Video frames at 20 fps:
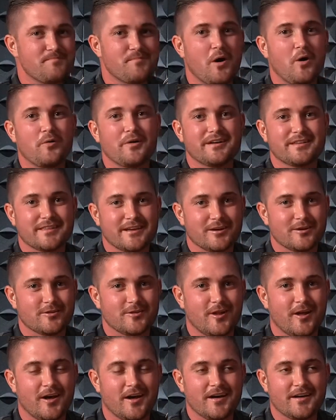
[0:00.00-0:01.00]
mowing their
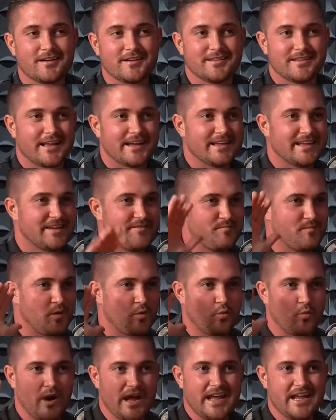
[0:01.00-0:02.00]
lawn, like give them a
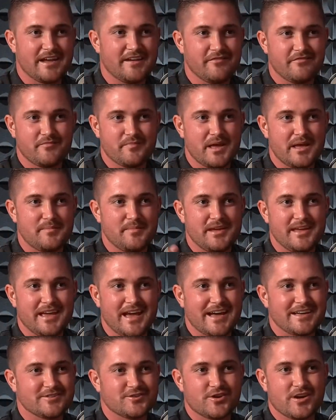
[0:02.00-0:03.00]
wave maybe
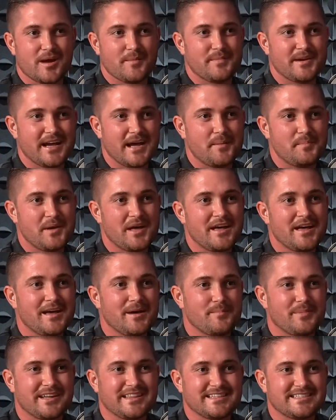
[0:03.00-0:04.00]
as you're coming up.
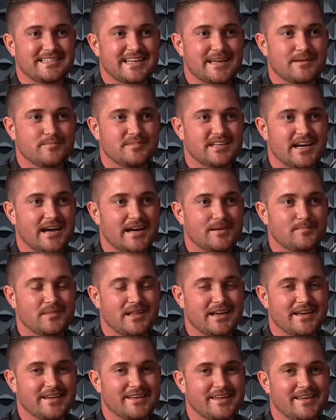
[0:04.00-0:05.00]
But at the same time,
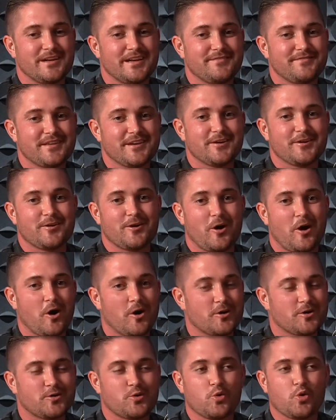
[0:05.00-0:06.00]
like if they're
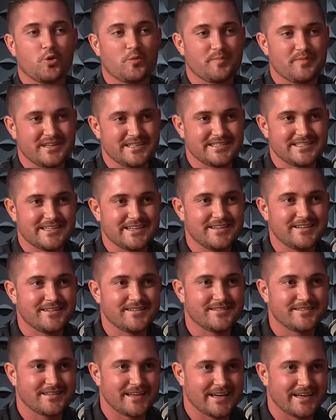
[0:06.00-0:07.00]
hardcore busy,
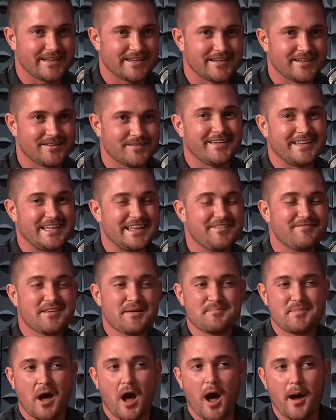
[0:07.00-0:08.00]
like give
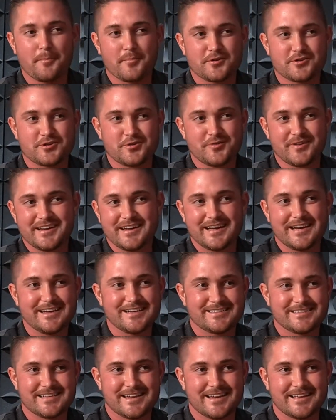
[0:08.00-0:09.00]
them the opportunity
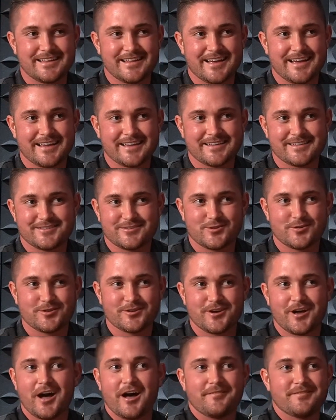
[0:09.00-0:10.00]
to like turn
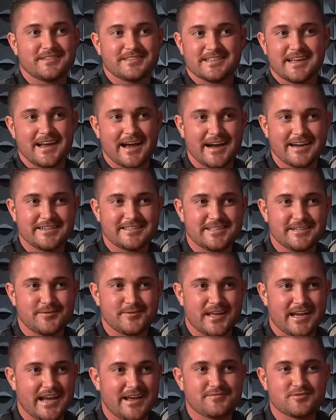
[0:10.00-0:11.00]
it off and say hi to you.
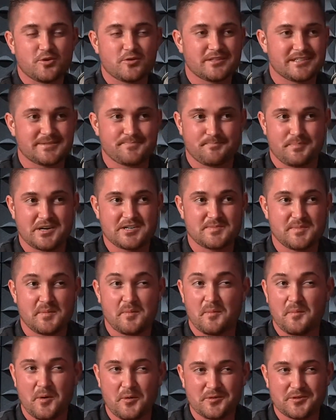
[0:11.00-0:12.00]
Like I've sold to a bunch of
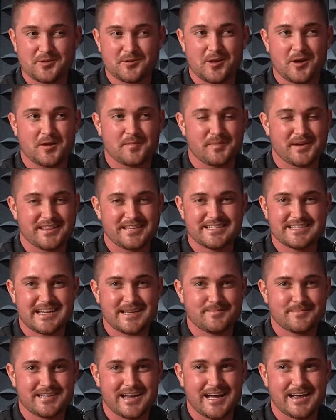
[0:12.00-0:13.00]
people mowing their lawn, but at the
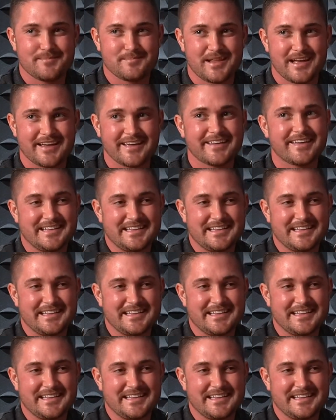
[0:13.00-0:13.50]
same time, like